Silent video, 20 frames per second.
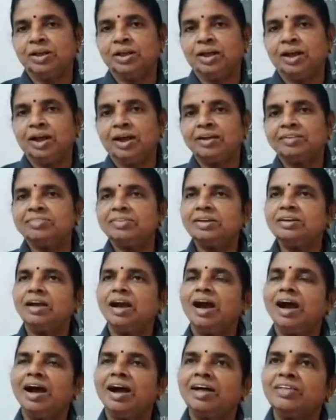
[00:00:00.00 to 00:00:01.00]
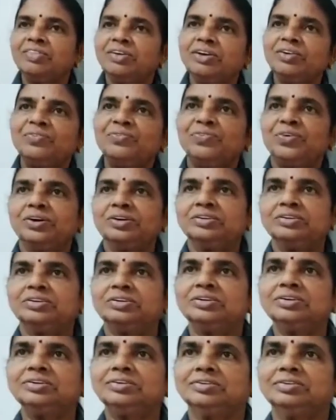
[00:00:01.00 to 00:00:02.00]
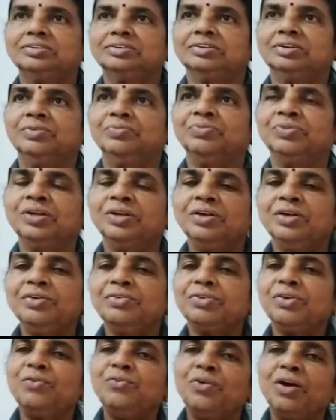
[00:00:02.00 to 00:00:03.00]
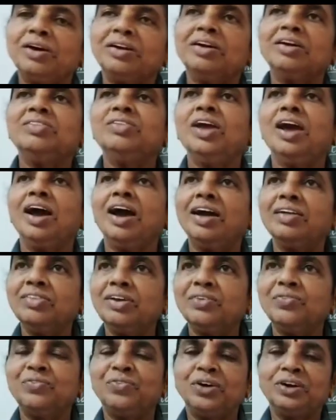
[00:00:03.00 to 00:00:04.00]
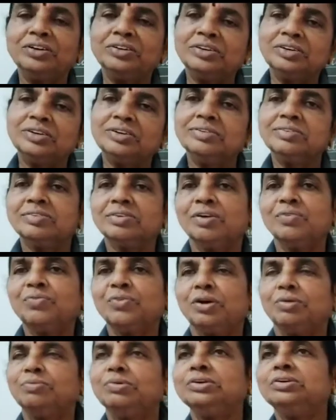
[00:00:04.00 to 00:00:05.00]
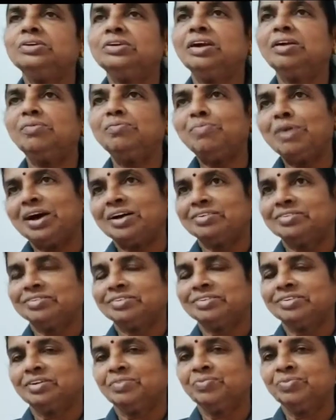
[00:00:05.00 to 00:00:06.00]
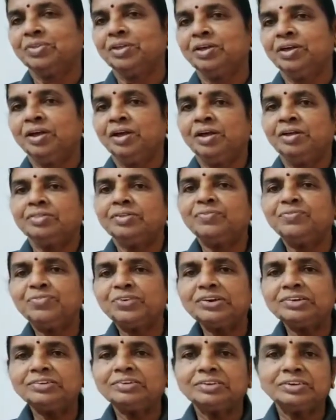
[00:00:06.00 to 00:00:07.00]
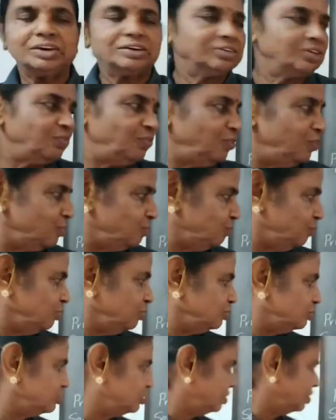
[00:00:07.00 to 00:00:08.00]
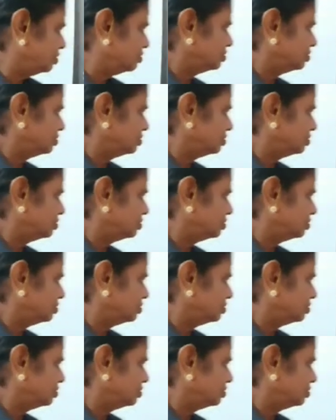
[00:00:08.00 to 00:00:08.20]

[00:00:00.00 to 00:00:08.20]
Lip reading: And then other functions. So what are the other functions of commercial banks? The first and the foremost is,